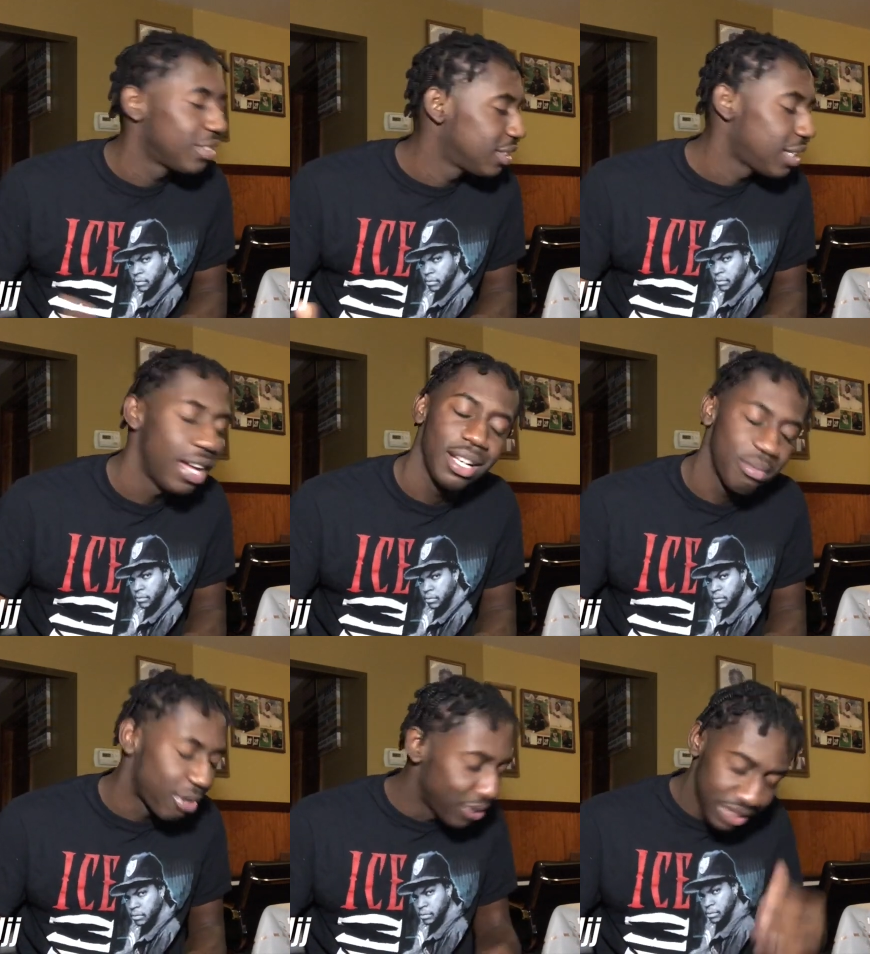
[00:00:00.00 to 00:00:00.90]
Speaker 1: damn,
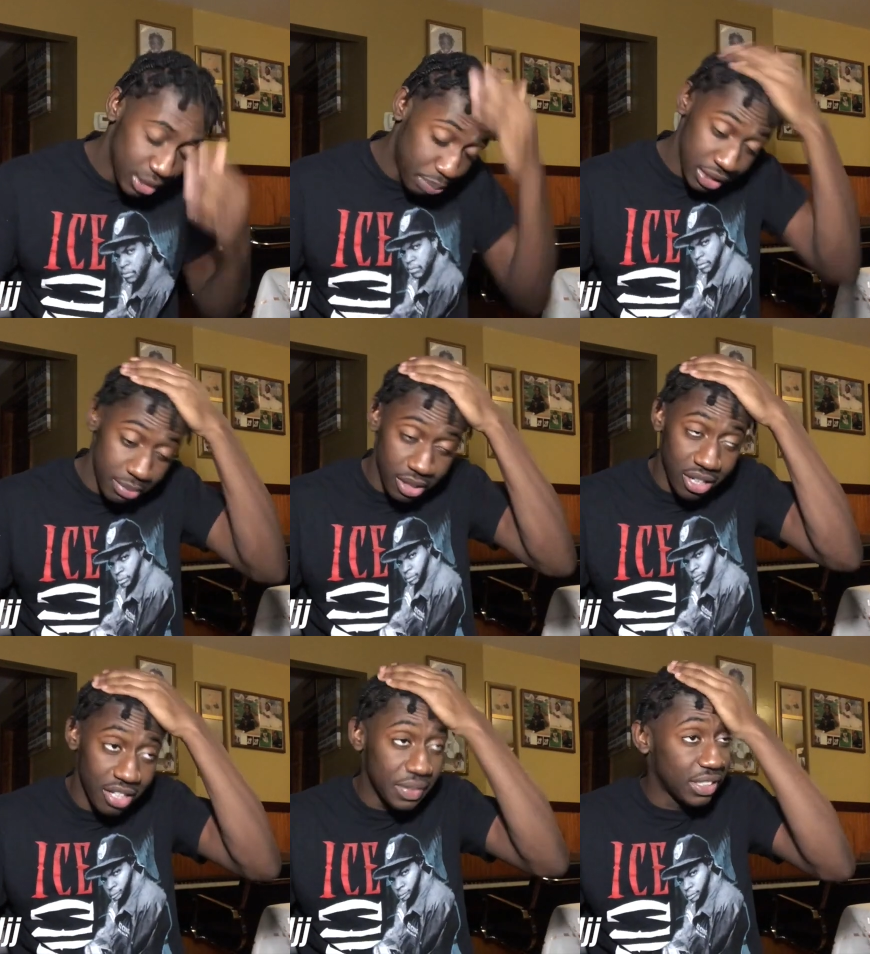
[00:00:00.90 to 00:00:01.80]
bro. He just pissed me
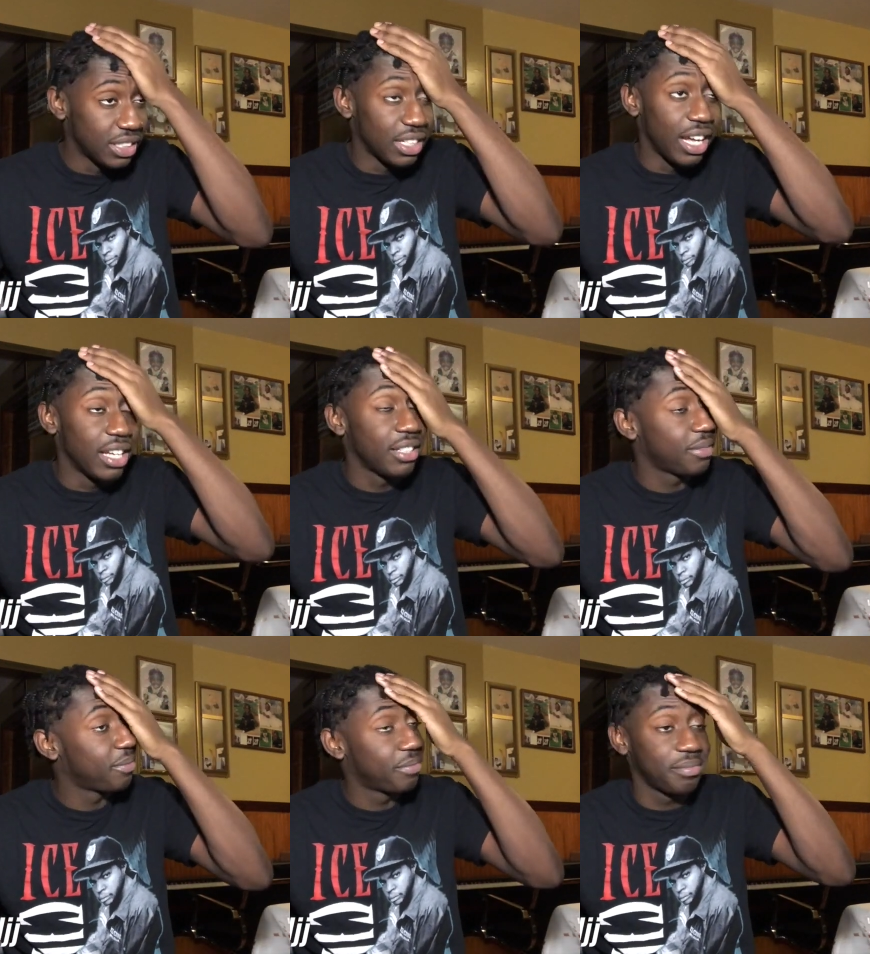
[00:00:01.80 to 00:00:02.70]
off, son. Like,
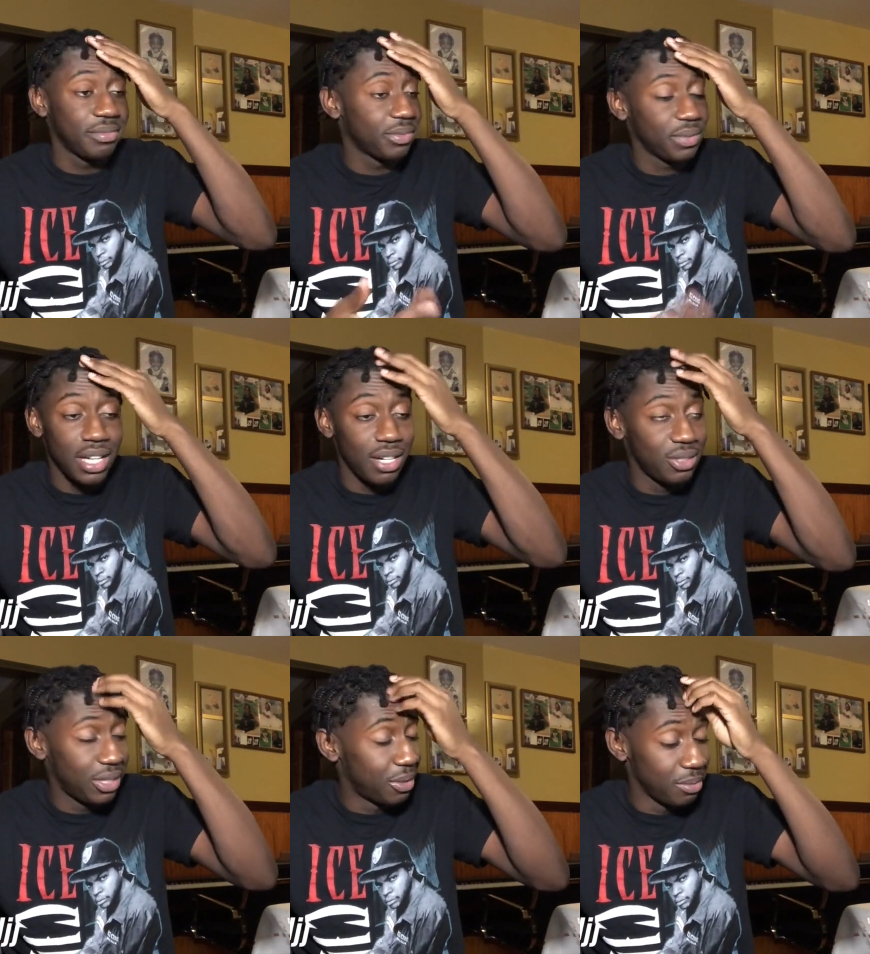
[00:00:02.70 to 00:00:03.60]
I don't
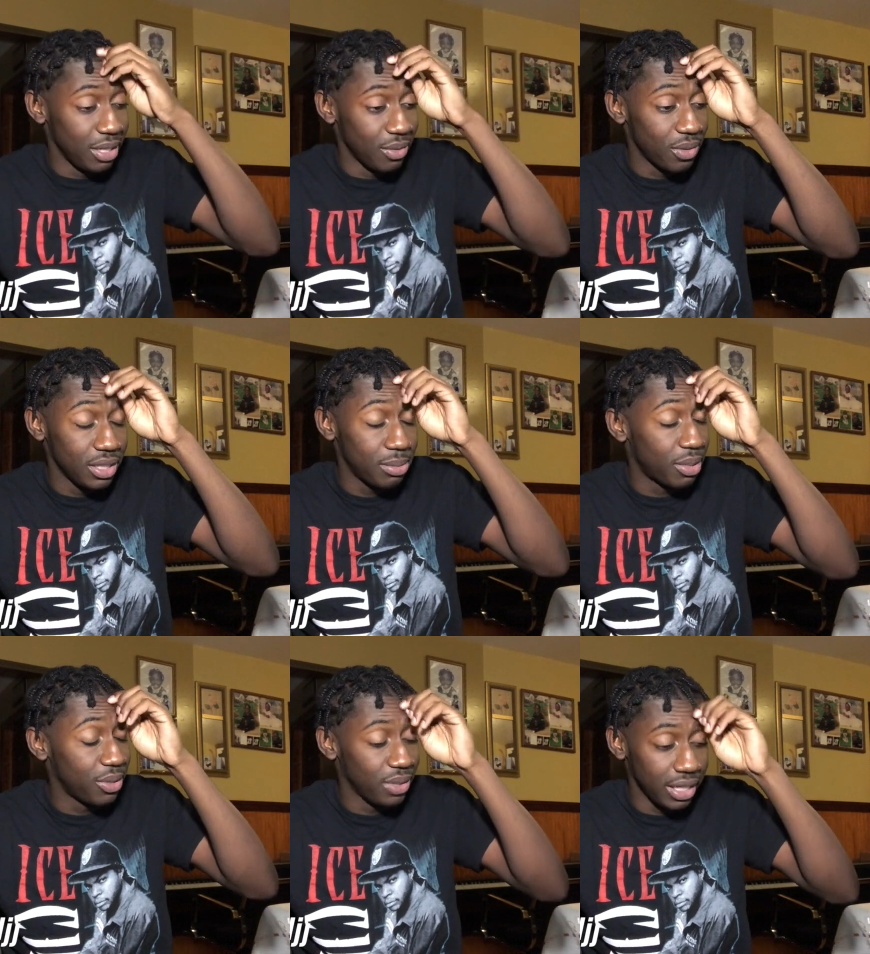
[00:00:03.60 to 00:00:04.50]
know, man. Rich,
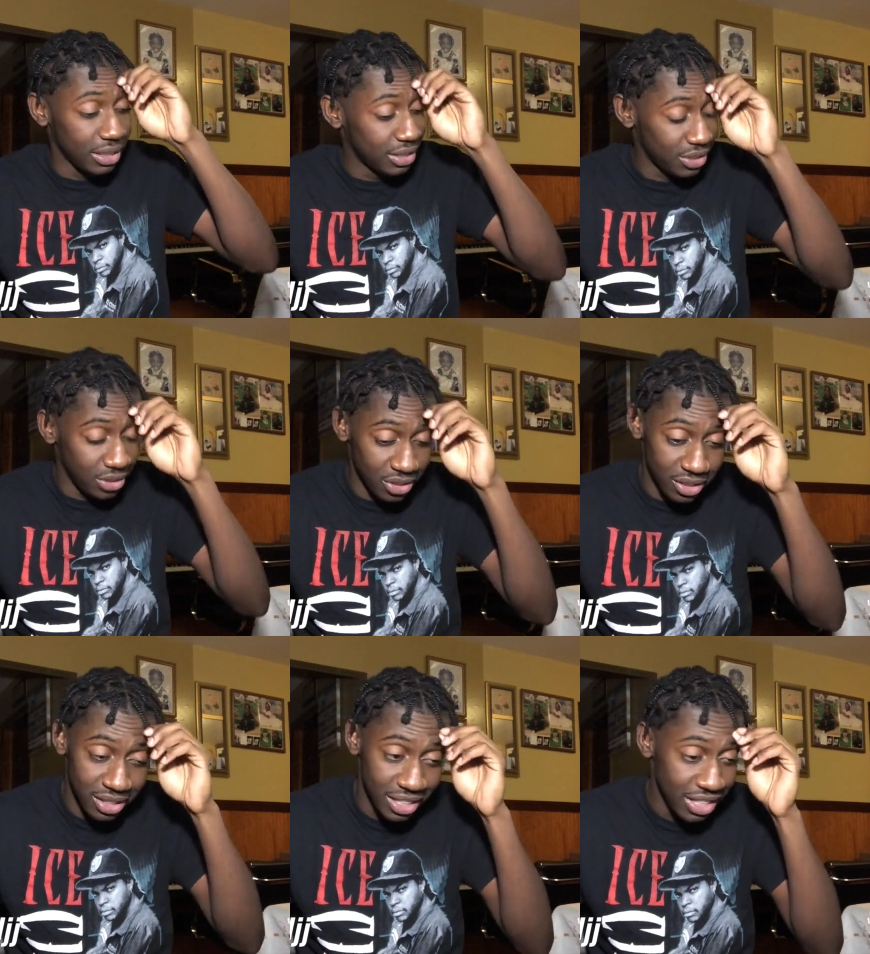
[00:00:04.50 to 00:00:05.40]
bro, like, this song,
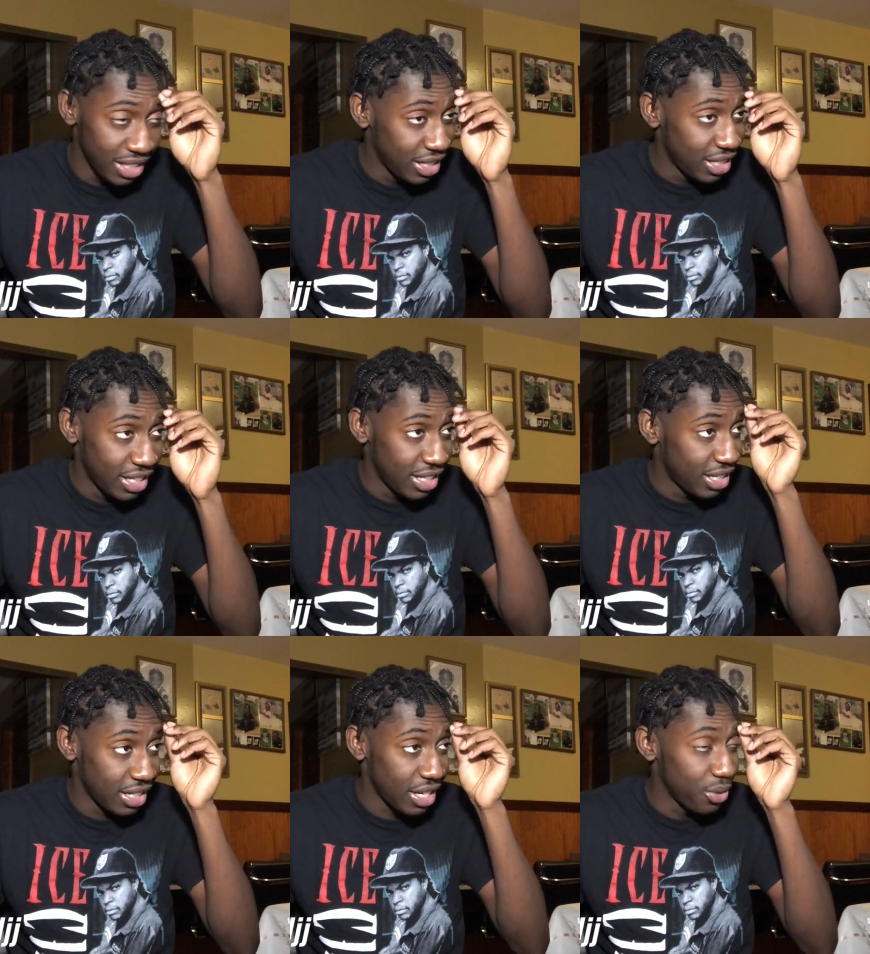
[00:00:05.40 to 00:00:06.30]

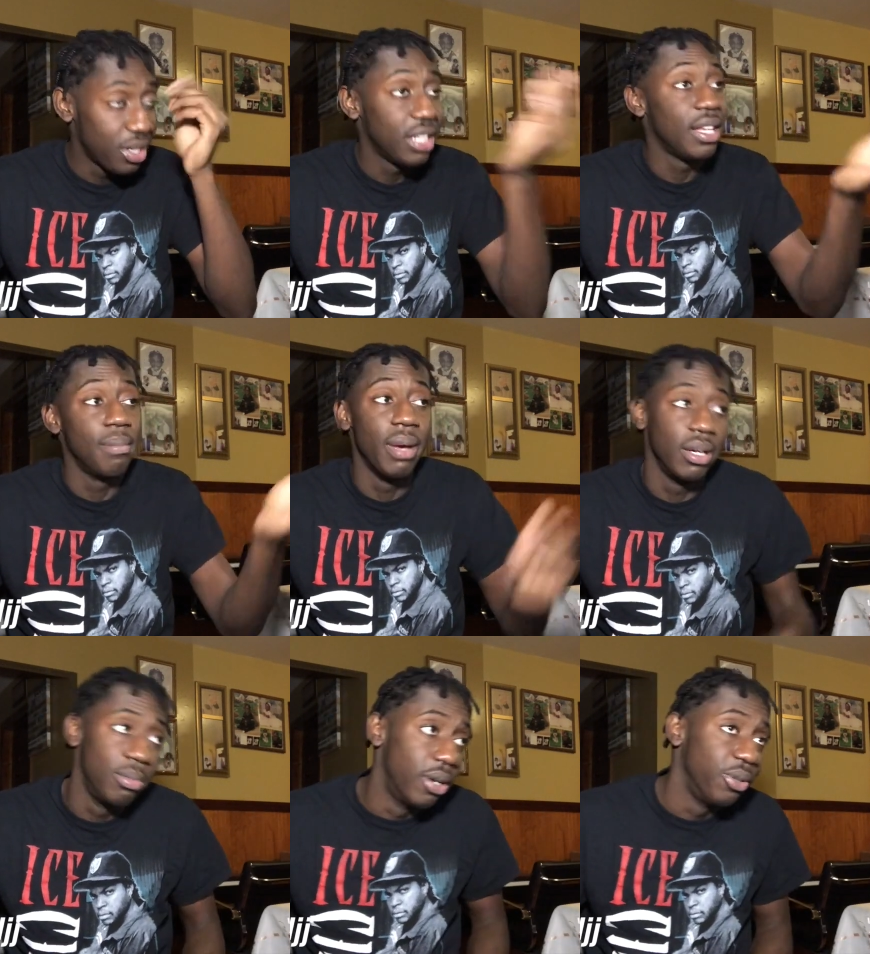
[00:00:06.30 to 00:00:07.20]
like, you could have did better,
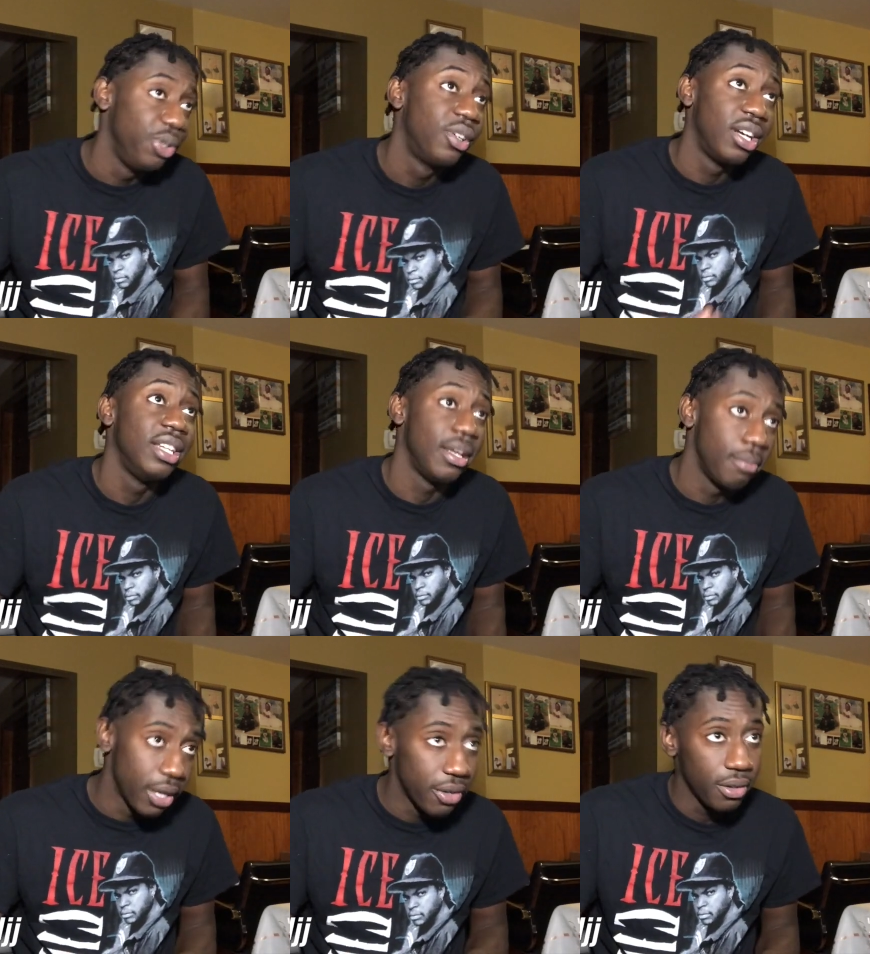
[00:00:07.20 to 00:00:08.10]
bro. You could have did
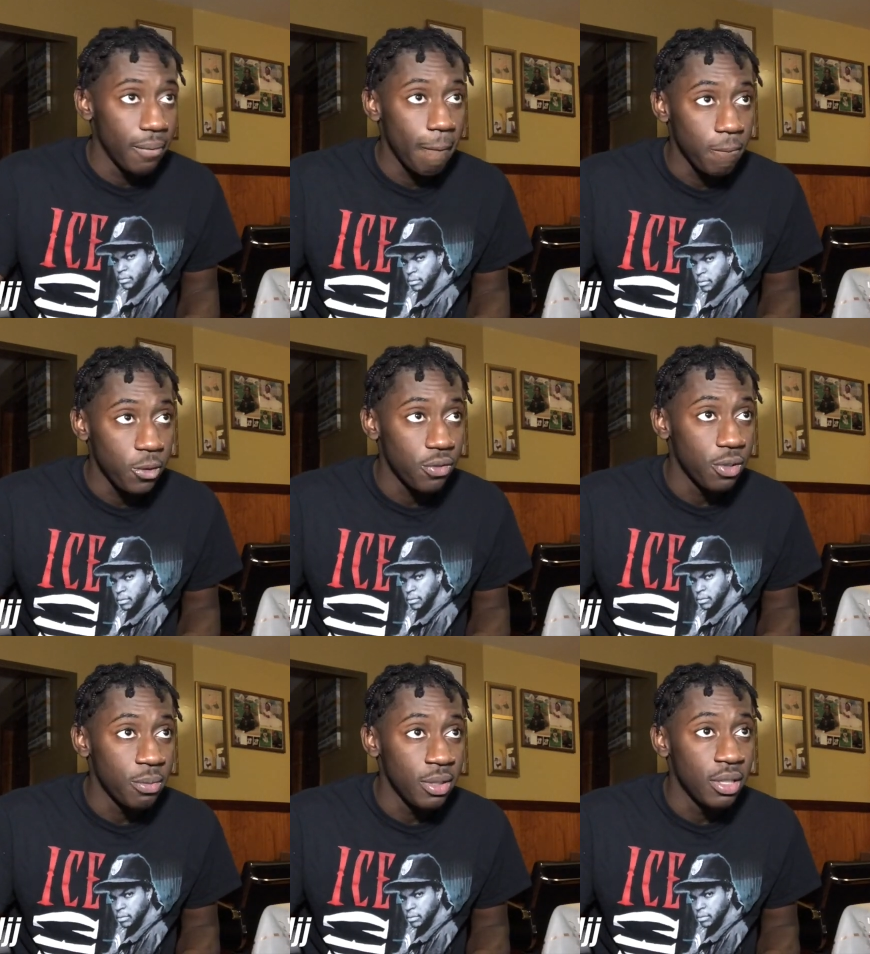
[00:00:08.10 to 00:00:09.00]
better. You feel
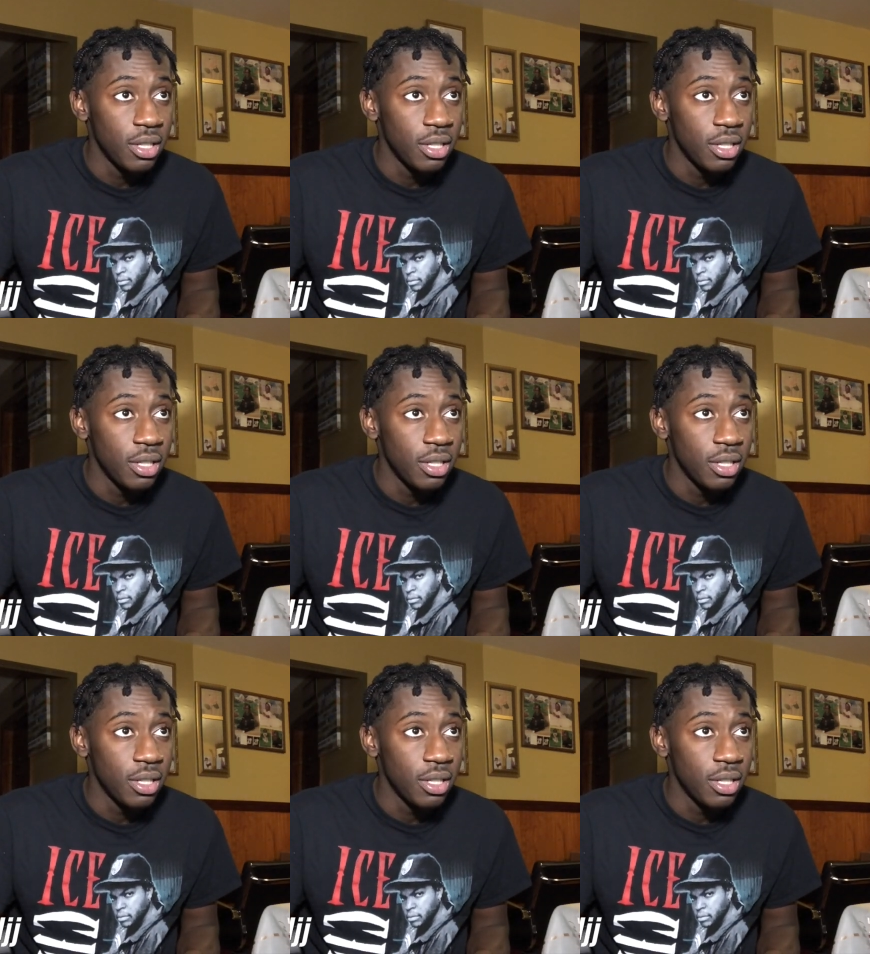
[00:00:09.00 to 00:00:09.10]
me?